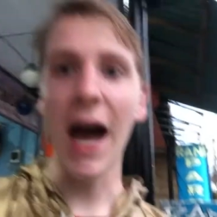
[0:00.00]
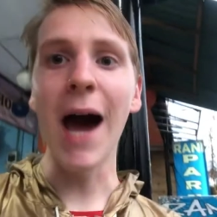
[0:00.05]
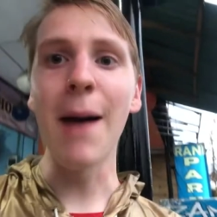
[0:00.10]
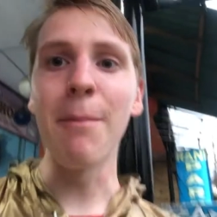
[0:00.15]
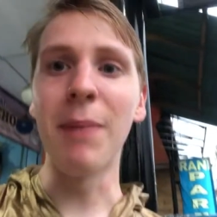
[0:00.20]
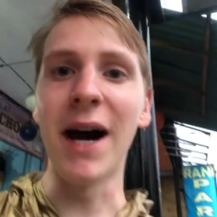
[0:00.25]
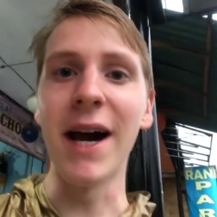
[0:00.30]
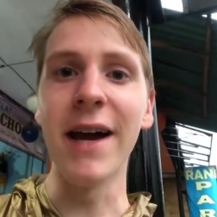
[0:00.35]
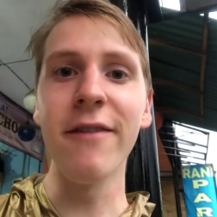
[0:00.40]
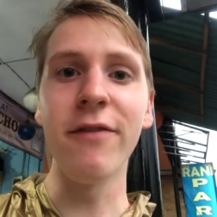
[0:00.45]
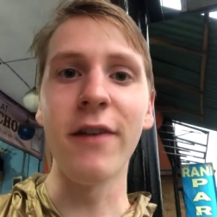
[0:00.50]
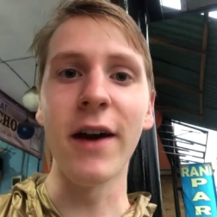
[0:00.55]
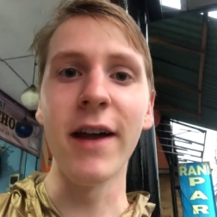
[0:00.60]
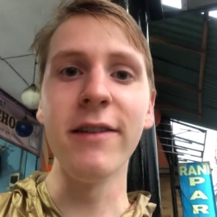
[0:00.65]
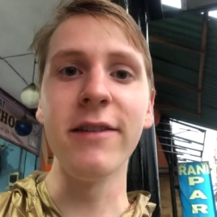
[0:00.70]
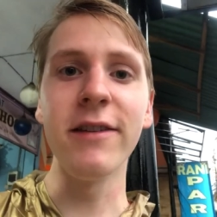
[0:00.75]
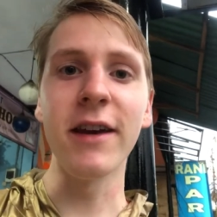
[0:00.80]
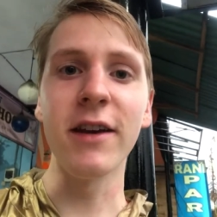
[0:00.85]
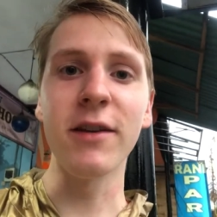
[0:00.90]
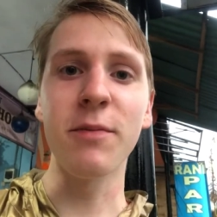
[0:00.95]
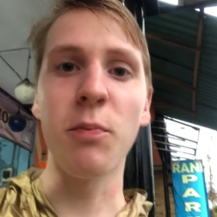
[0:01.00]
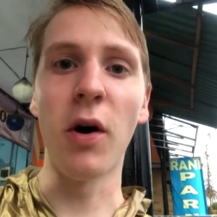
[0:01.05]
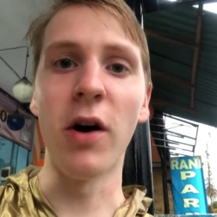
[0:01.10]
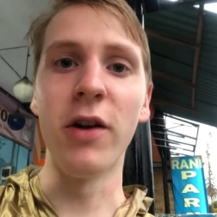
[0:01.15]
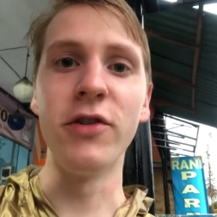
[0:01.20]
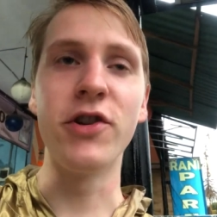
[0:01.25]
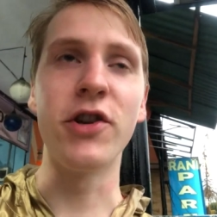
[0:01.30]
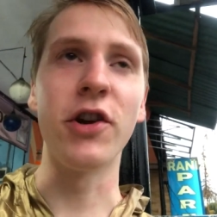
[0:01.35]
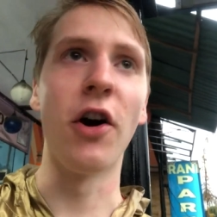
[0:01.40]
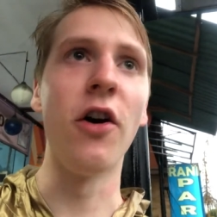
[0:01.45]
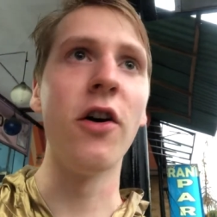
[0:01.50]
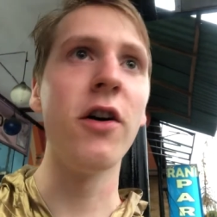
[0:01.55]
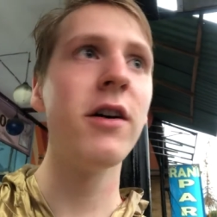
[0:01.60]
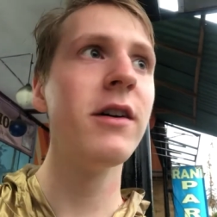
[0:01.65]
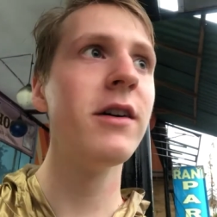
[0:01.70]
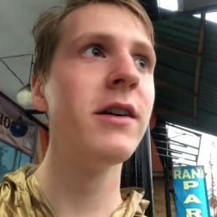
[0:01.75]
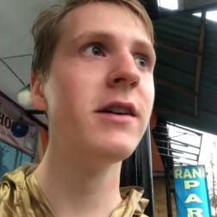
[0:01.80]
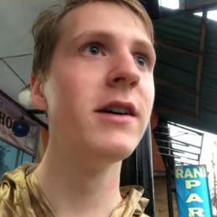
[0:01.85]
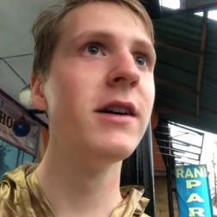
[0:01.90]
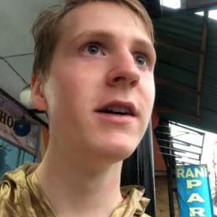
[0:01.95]
I buy a fanciest poncho,
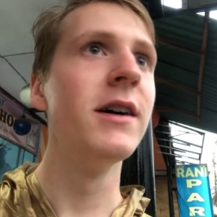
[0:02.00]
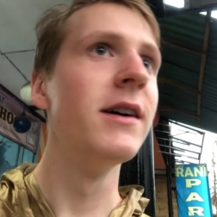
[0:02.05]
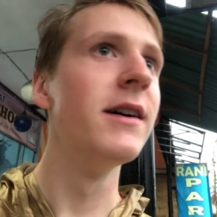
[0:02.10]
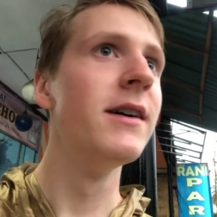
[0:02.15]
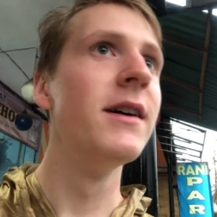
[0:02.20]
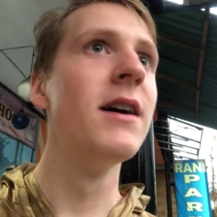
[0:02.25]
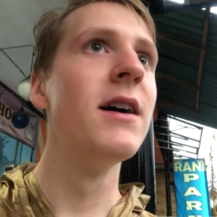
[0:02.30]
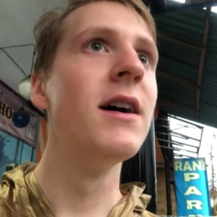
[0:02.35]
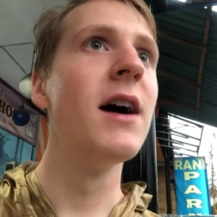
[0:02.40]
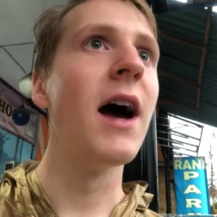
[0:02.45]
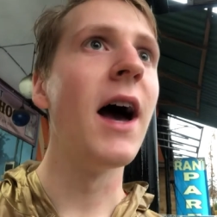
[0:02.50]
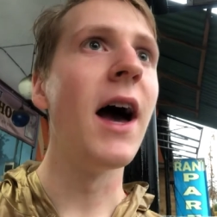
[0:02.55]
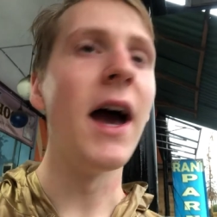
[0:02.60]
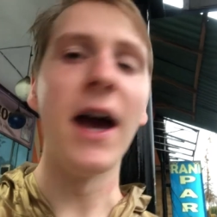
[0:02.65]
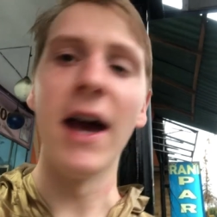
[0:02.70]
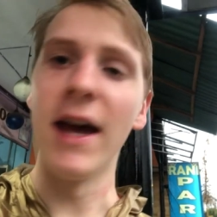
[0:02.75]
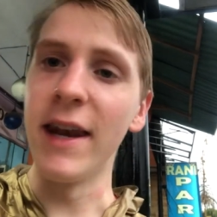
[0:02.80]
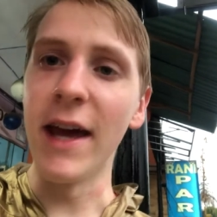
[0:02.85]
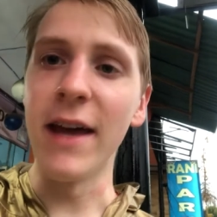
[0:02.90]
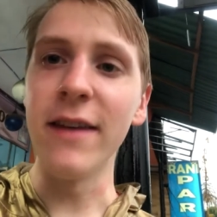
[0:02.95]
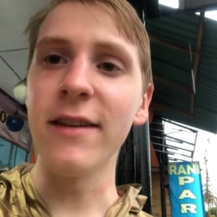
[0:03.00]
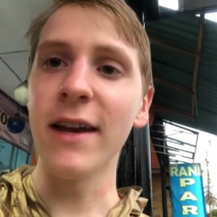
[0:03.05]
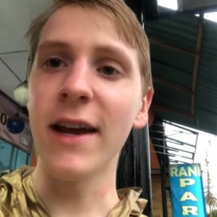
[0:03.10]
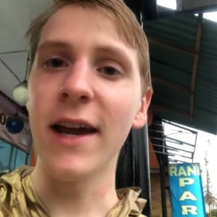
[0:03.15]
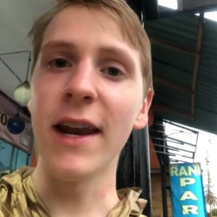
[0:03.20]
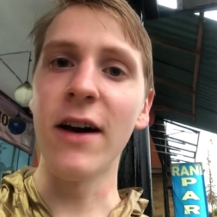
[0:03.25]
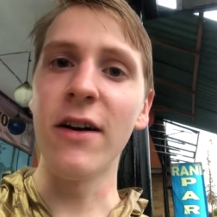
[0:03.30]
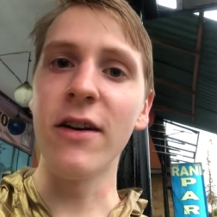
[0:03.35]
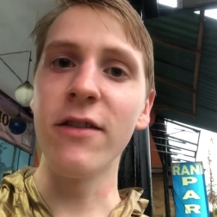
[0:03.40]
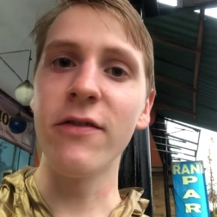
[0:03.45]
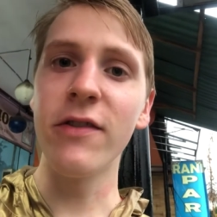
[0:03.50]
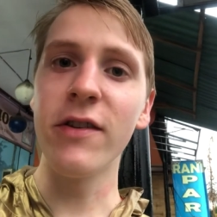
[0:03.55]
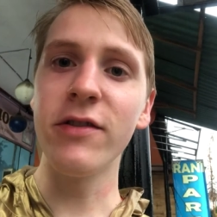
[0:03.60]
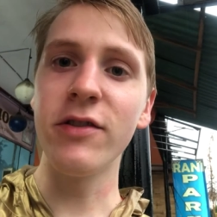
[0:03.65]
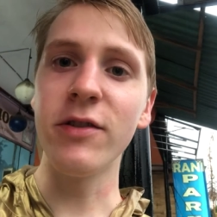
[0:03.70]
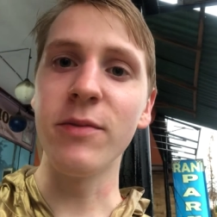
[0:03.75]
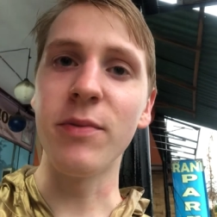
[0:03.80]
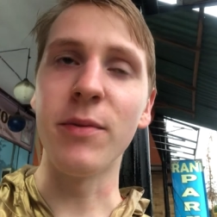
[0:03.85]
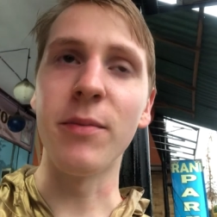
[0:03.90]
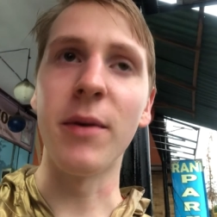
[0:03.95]
and as I get out of the
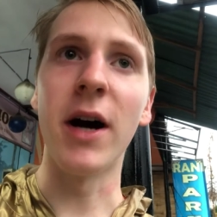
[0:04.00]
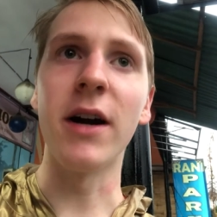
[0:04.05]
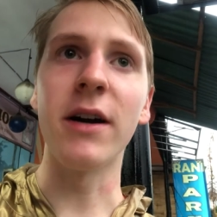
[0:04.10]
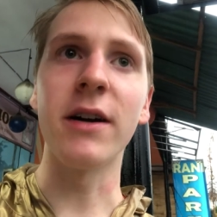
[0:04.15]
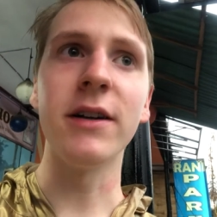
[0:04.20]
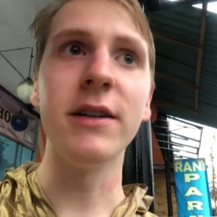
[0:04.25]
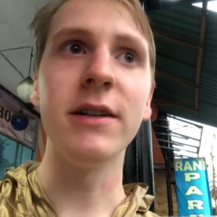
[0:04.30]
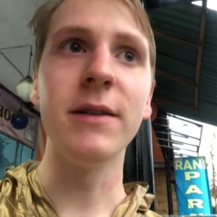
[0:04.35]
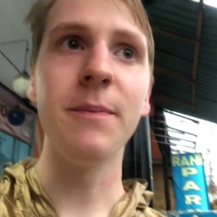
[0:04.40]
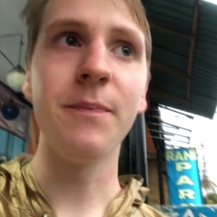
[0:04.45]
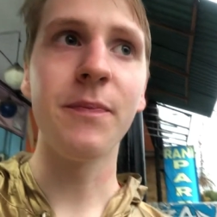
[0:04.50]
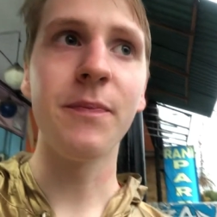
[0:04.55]
supermarket,